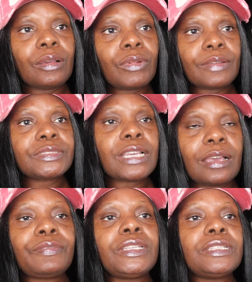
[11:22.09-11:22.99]
I don't have
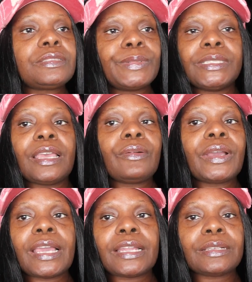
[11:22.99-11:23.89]
time for this. But now
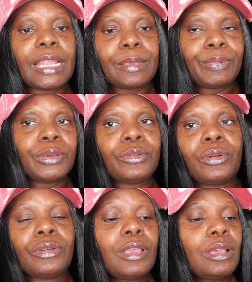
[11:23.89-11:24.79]
I gotta like put
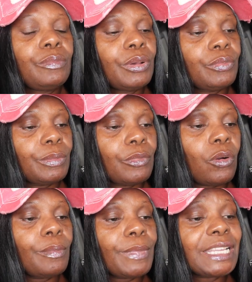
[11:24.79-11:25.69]
all put
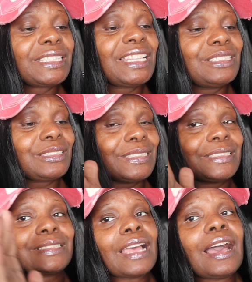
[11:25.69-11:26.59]
all my things to
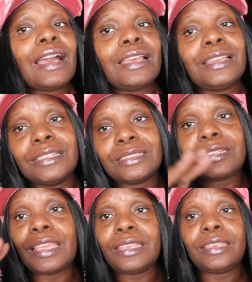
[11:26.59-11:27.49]
the side and
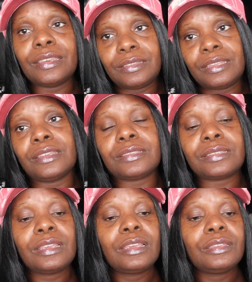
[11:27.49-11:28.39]
take care of
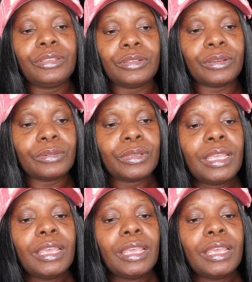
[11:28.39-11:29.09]
this, you know.